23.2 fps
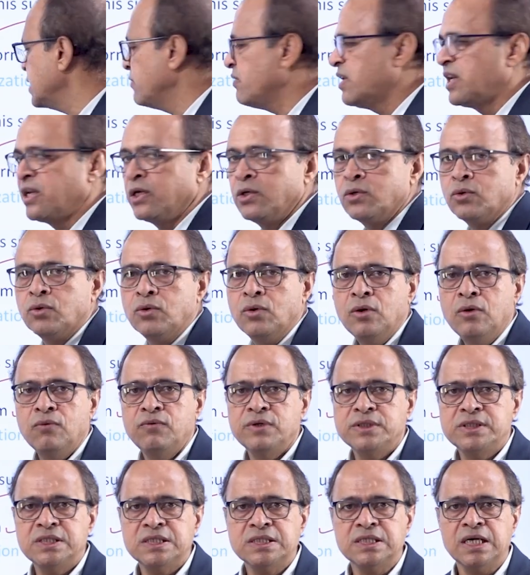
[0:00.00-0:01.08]
a venue
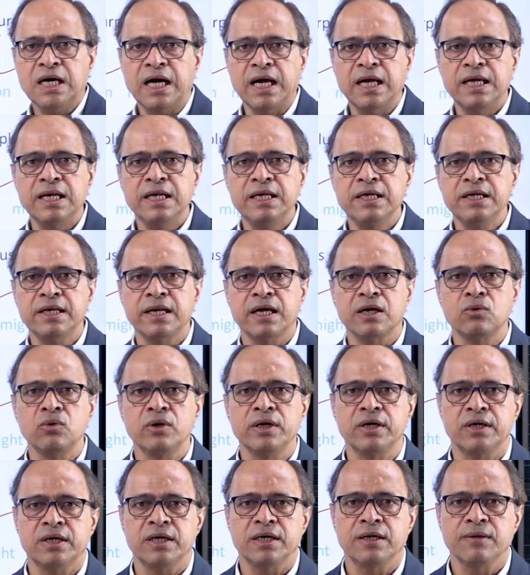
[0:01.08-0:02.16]
which is highly
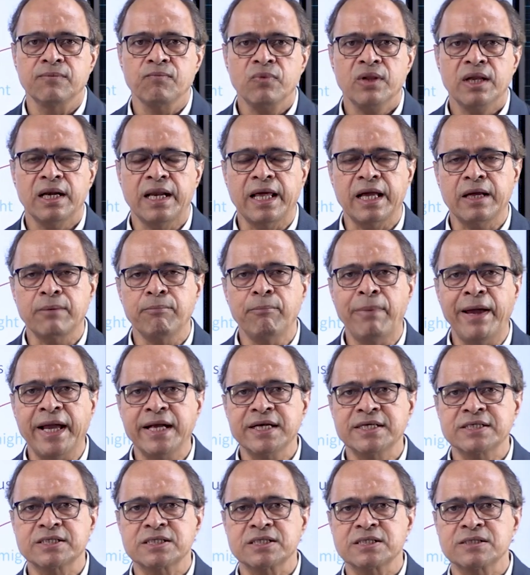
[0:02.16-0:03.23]
regulated like
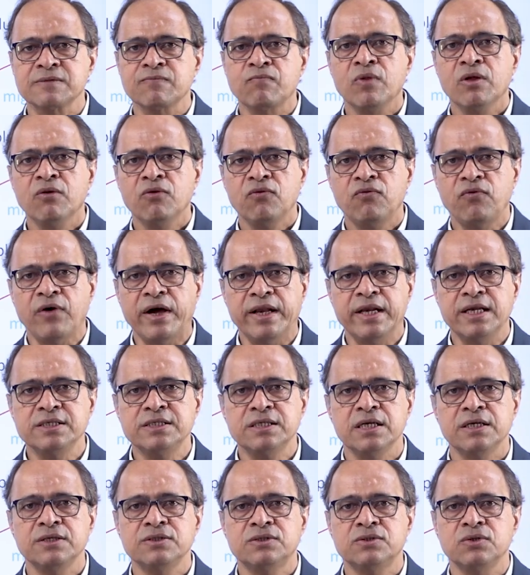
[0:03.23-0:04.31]
banks,
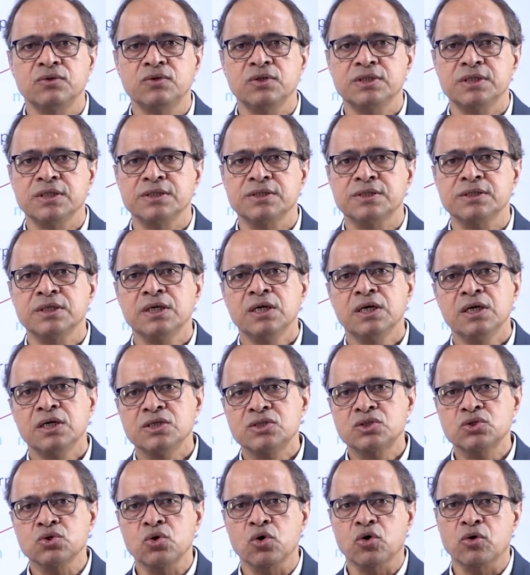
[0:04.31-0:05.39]
financial institutions,
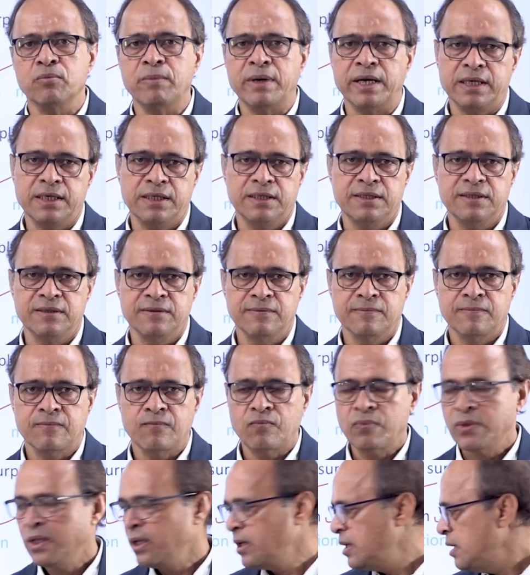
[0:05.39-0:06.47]
stock market.
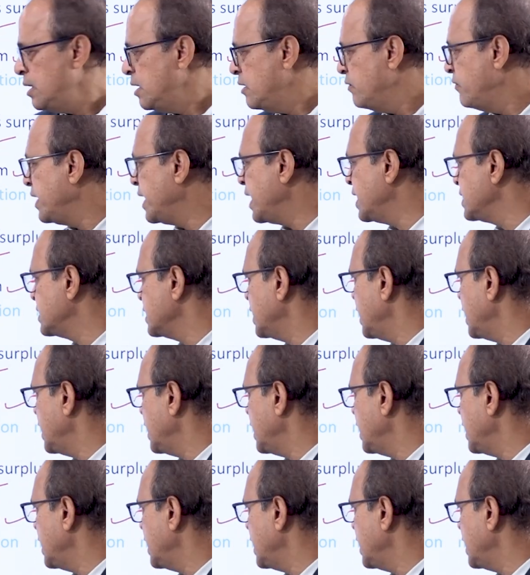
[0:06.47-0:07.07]
Whereas